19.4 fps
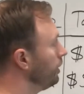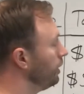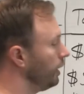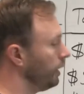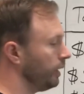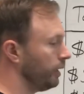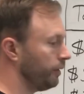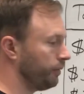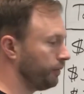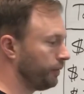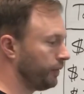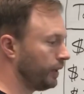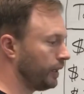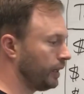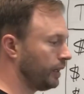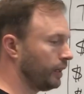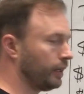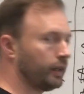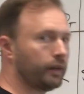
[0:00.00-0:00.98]
of
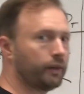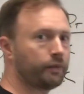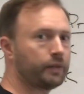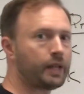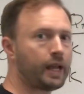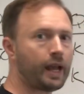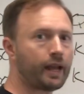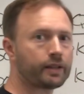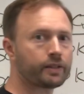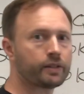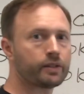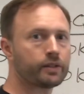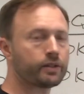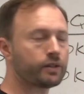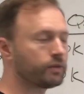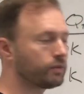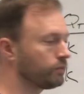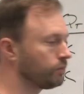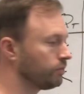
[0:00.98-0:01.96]

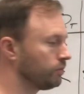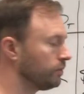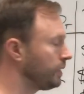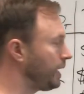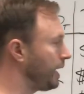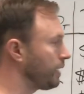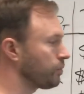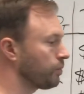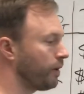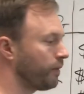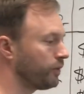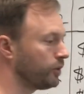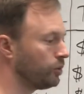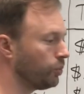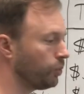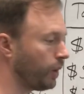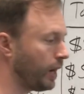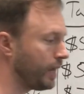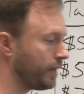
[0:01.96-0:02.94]
tax revenue
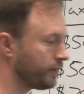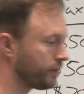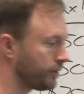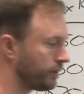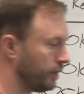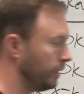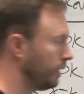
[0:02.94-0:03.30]
raised.